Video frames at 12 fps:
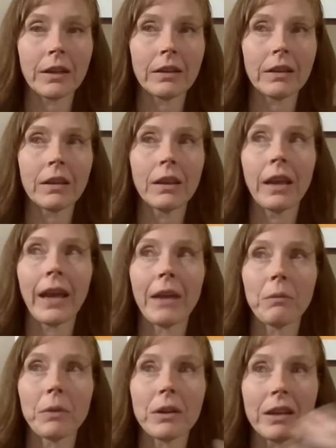right
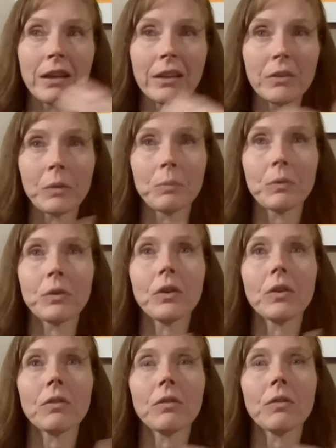and we're needing to
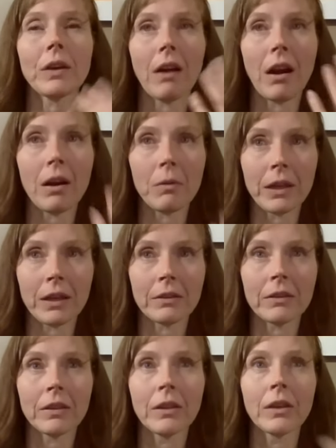observe where are we